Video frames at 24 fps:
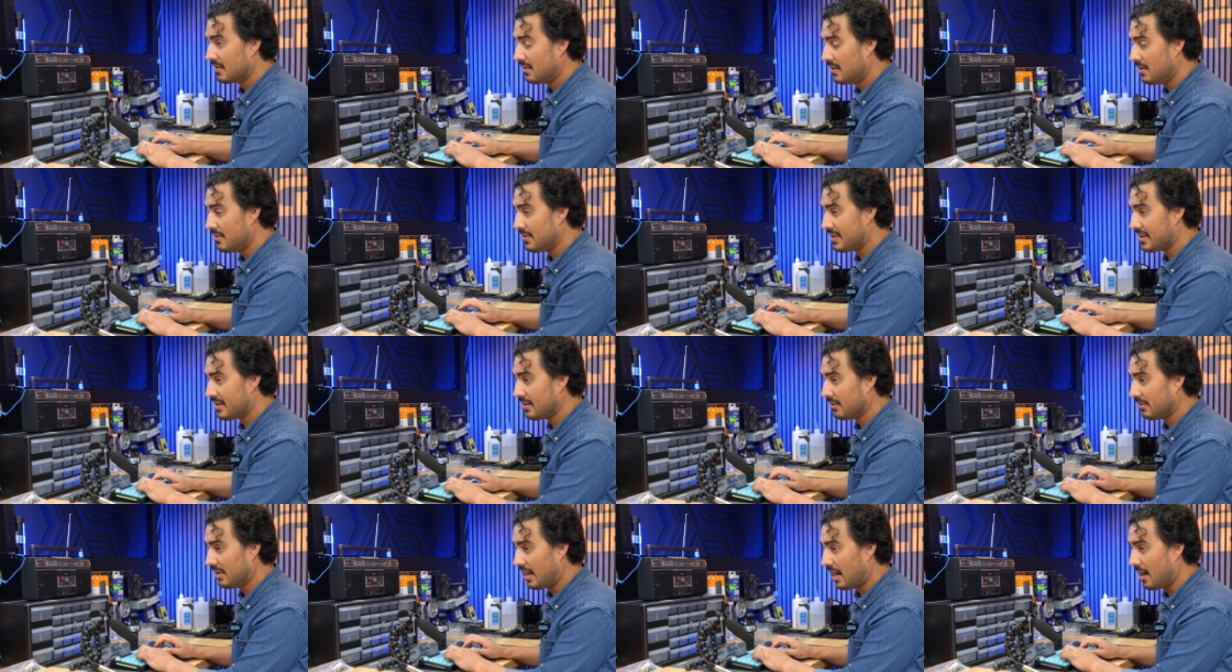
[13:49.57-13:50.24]
You
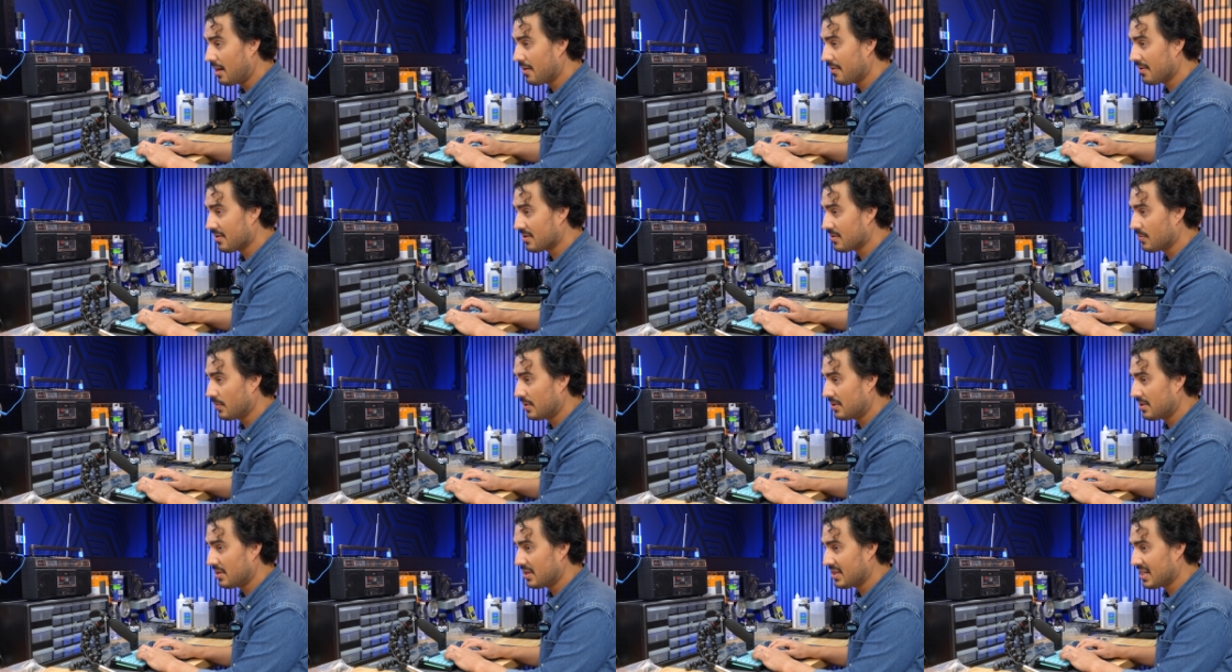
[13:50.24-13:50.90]
still hear the
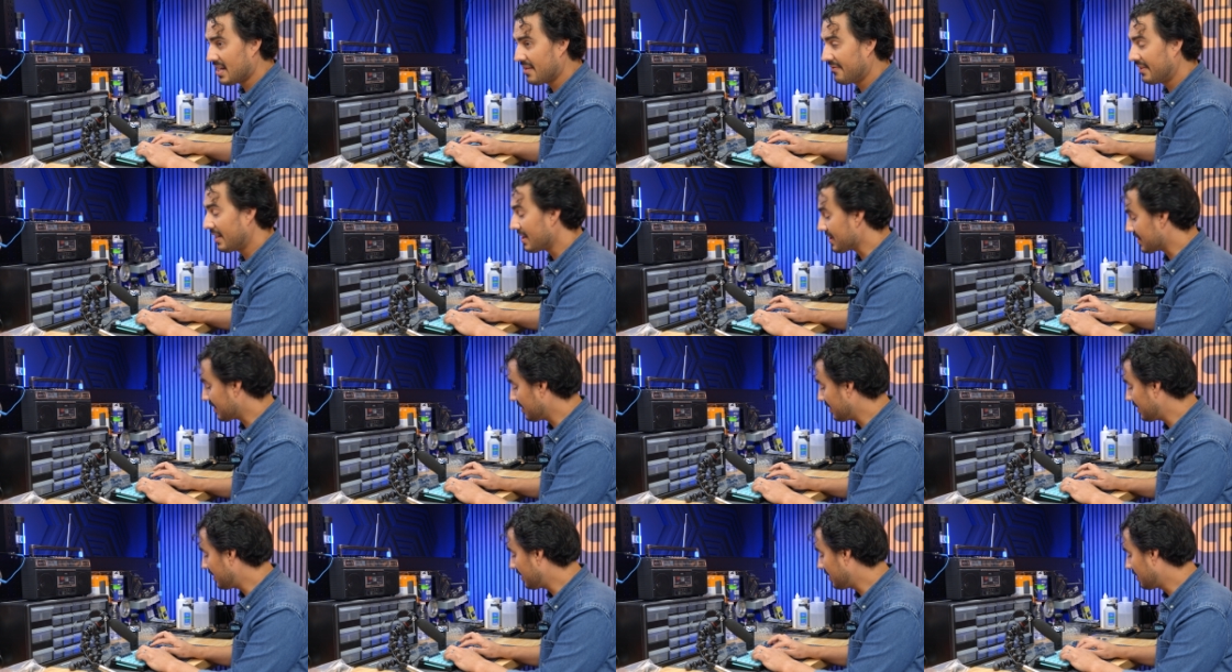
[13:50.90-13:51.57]
switches,
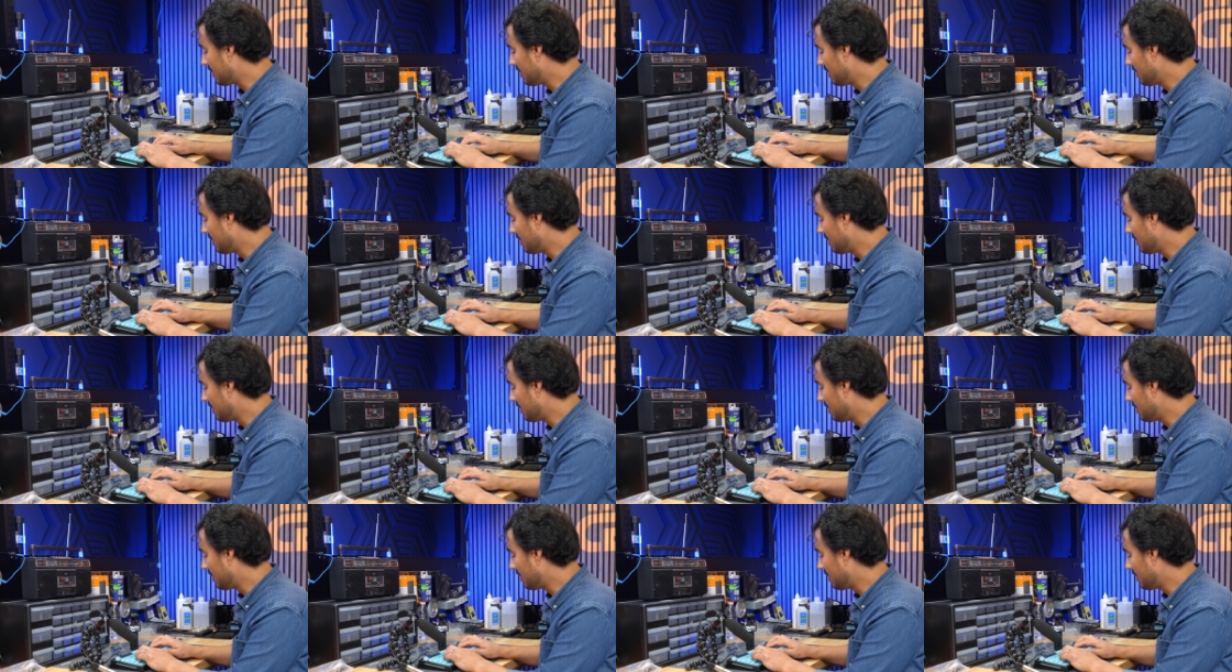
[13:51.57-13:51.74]
obviously.